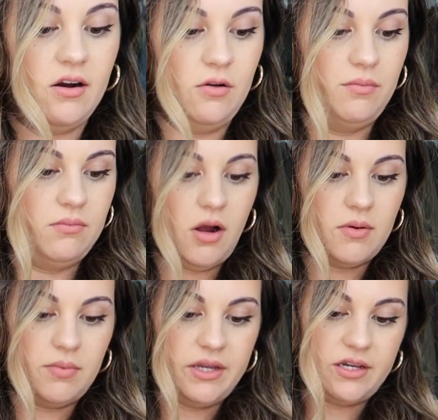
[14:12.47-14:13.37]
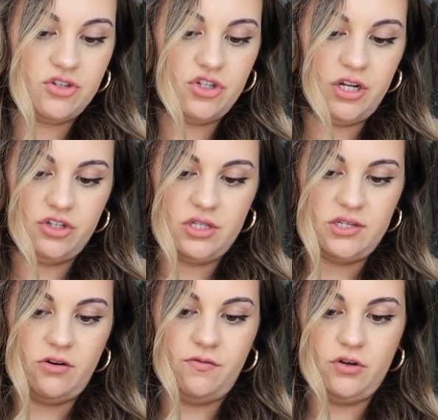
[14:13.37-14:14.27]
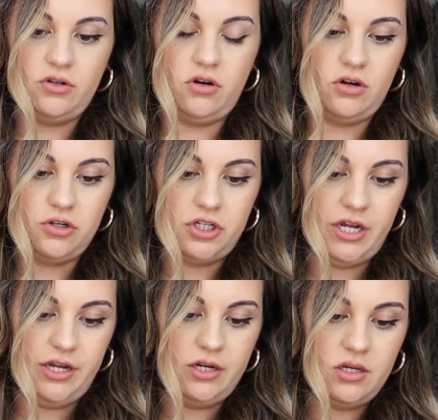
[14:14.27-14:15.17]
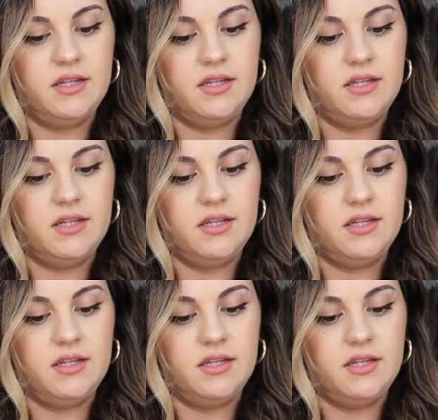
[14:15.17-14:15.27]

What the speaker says: I'll probably exchange this out for a darker shade.